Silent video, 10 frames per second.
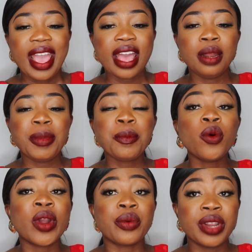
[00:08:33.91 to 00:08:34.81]
and
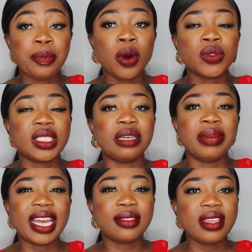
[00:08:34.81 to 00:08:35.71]
people were reposting,
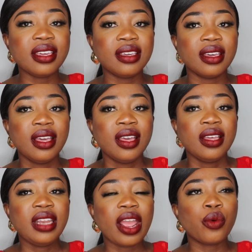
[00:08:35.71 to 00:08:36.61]
but I think
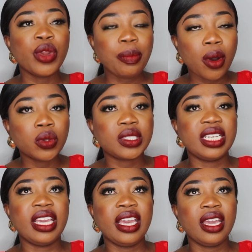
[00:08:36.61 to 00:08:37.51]
they are
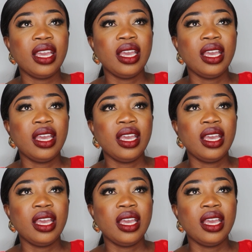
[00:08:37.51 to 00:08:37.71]
reposting it